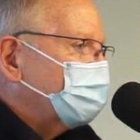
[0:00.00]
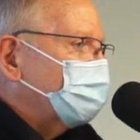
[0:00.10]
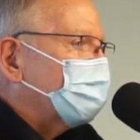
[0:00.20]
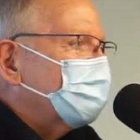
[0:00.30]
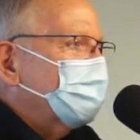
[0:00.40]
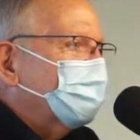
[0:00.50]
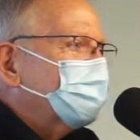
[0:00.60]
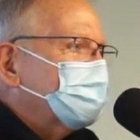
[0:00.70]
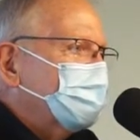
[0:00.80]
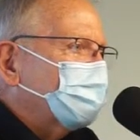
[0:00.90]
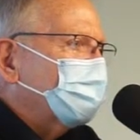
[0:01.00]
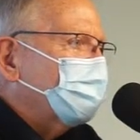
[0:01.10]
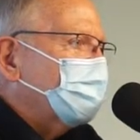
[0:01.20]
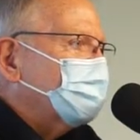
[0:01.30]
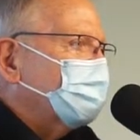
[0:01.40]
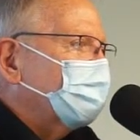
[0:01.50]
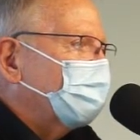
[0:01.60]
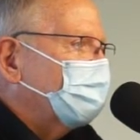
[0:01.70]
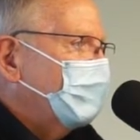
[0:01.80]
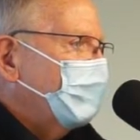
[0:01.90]
starting to give us some information
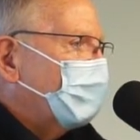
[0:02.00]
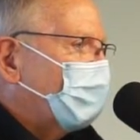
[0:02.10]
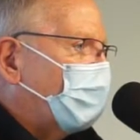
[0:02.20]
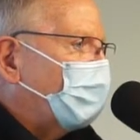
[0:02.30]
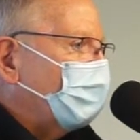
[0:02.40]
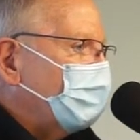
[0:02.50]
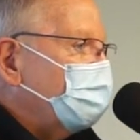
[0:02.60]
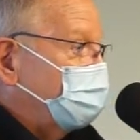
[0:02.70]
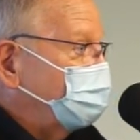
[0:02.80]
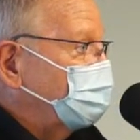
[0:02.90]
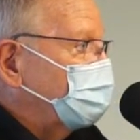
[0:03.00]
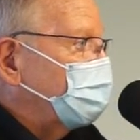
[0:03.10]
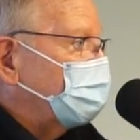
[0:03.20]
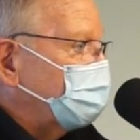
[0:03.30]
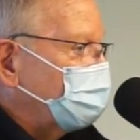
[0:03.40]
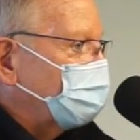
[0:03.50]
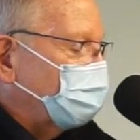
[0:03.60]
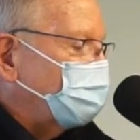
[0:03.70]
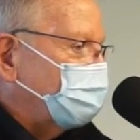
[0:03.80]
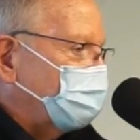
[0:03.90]
that what we have done, where
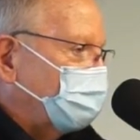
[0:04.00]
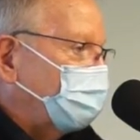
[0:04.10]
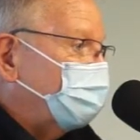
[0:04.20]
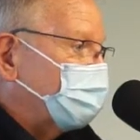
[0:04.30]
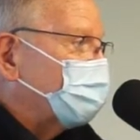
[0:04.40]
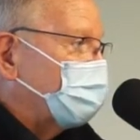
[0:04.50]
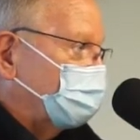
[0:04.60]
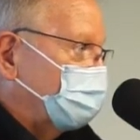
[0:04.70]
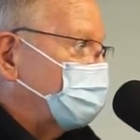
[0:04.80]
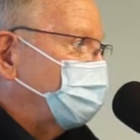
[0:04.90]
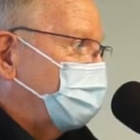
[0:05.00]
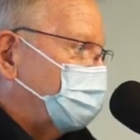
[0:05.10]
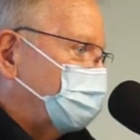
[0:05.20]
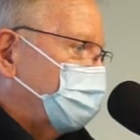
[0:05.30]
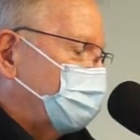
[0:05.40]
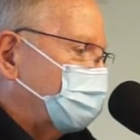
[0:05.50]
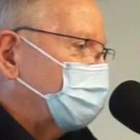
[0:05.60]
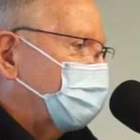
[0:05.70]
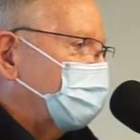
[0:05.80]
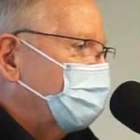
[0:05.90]
we've we've earmarked those funds, set them
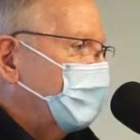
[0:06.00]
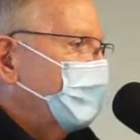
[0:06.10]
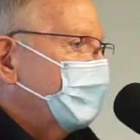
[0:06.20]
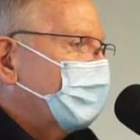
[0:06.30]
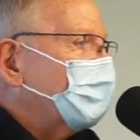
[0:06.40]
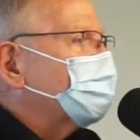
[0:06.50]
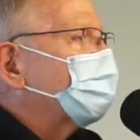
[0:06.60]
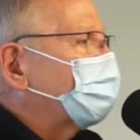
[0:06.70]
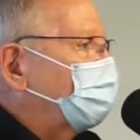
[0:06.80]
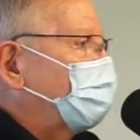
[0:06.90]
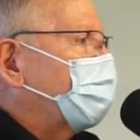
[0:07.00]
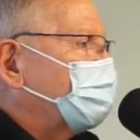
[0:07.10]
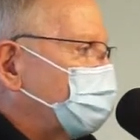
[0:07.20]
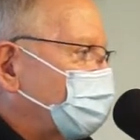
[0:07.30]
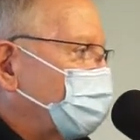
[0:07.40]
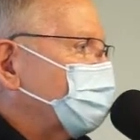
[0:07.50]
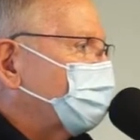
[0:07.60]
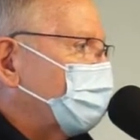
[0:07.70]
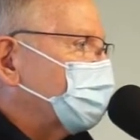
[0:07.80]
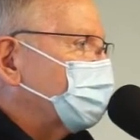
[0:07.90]
aside, we can start applying some of those
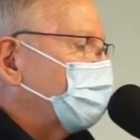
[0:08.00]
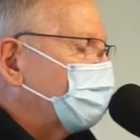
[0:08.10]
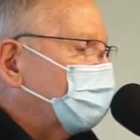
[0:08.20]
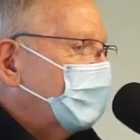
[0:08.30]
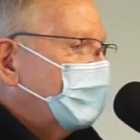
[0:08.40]
funds now.